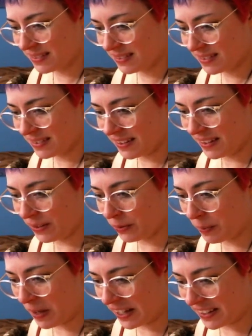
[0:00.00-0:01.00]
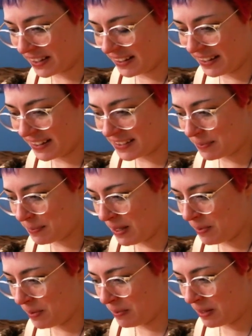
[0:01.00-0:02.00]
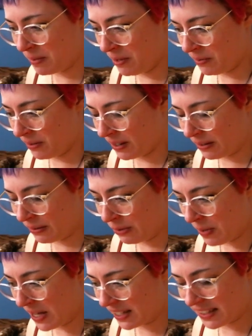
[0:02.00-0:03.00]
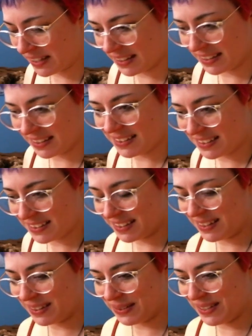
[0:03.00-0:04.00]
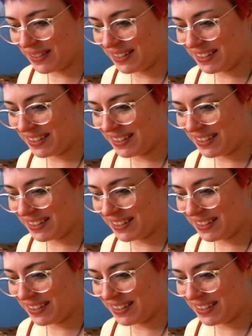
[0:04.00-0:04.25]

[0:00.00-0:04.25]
I think we're back. Yes, maybe, maybe. Are we back? Are we good?